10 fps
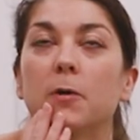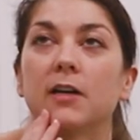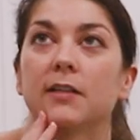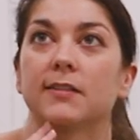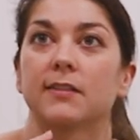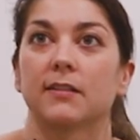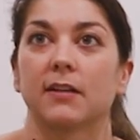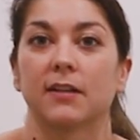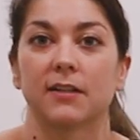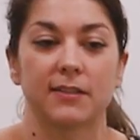was
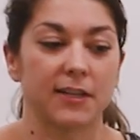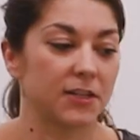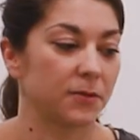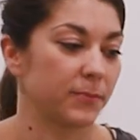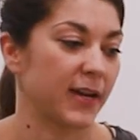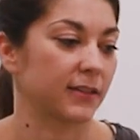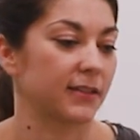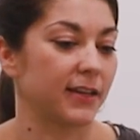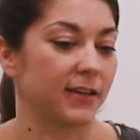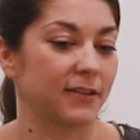a session
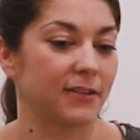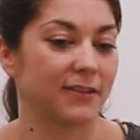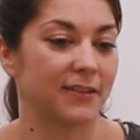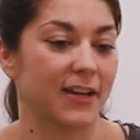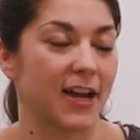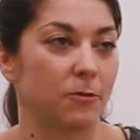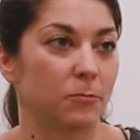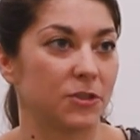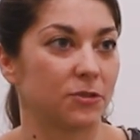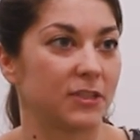back then and
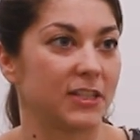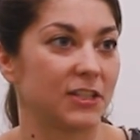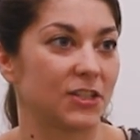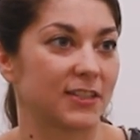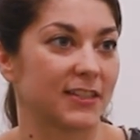how would you teach a